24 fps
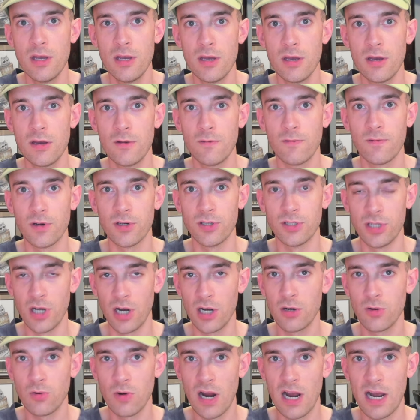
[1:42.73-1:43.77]
for
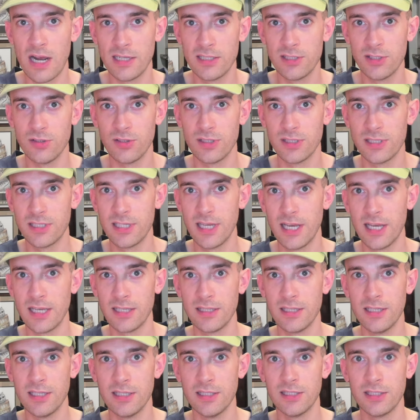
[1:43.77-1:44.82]
duck rides. You could take
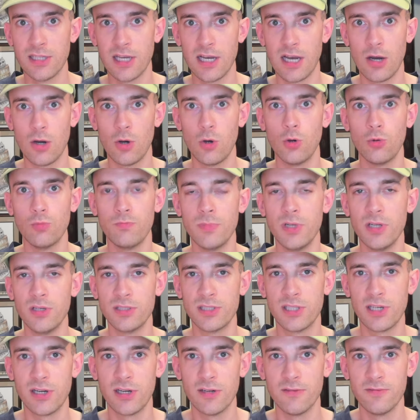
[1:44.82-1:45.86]
these uh, old
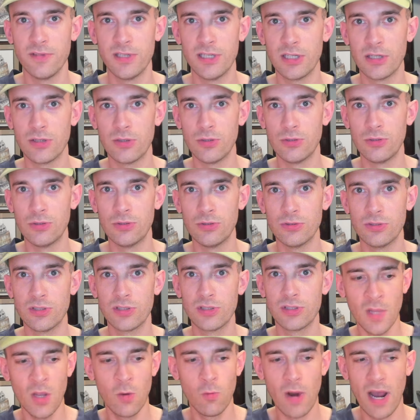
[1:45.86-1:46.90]
military
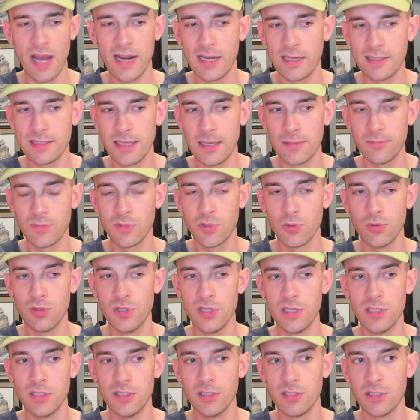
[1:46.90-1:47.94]
vehicles, ride on them through
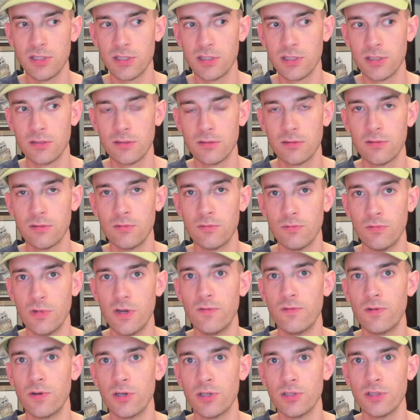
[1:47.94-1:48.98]
these
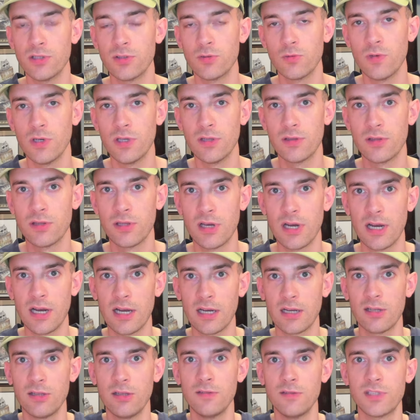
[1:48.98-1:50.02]
rivers with uh,
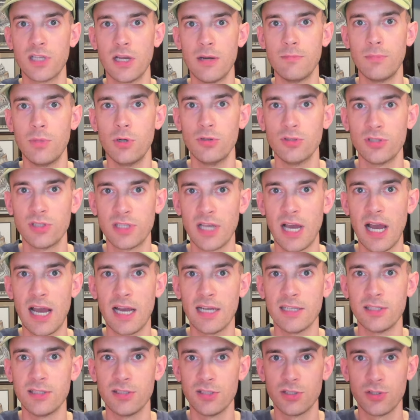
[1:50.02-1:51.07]
cliffs on both
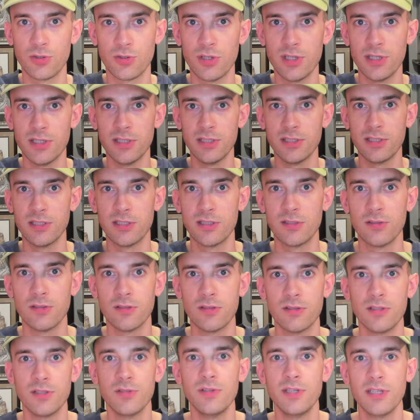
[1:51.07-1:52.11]
sides and trees. It's
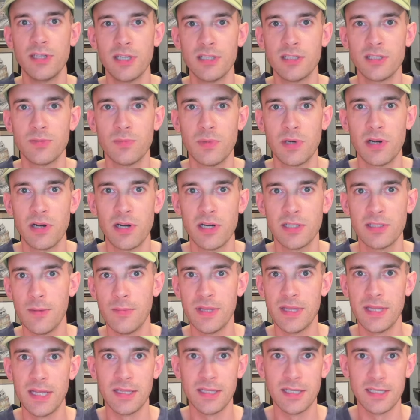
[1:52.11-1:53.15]
a unique experience.
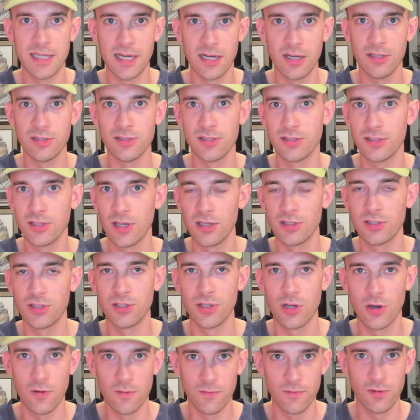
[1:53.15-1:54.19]
And then the Dells is also
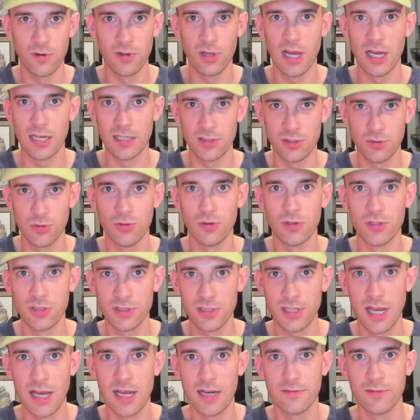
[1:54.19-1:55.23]
known for a lot of
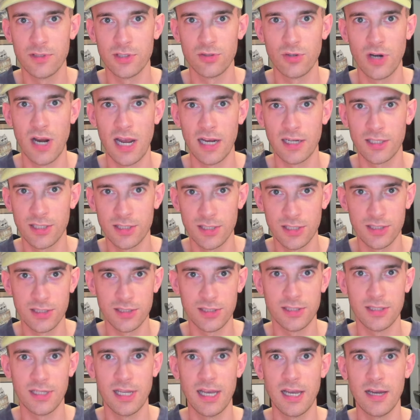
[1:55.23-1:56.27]
tourist kind of attractions,
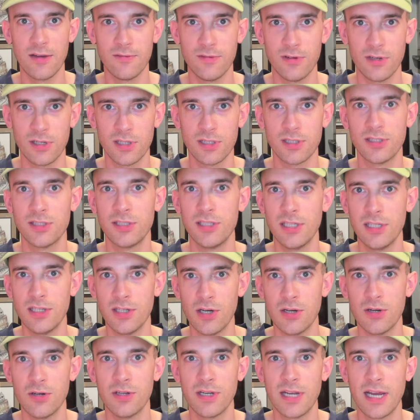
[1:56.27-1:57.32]
and they have a
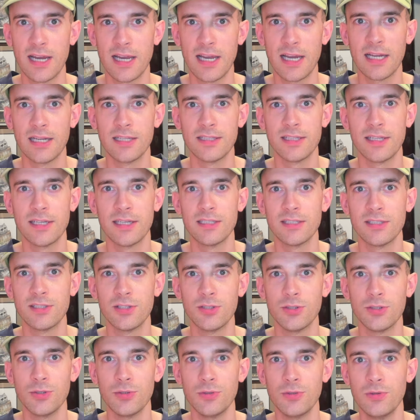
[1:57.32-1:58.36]
casino and that kind of thing
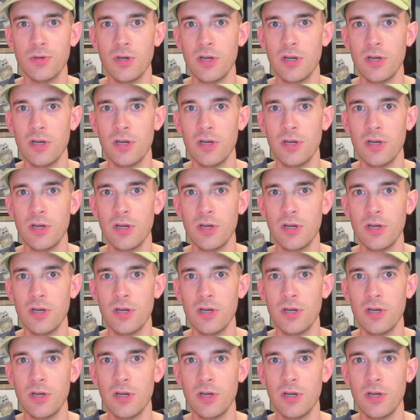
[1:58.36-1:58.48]
too.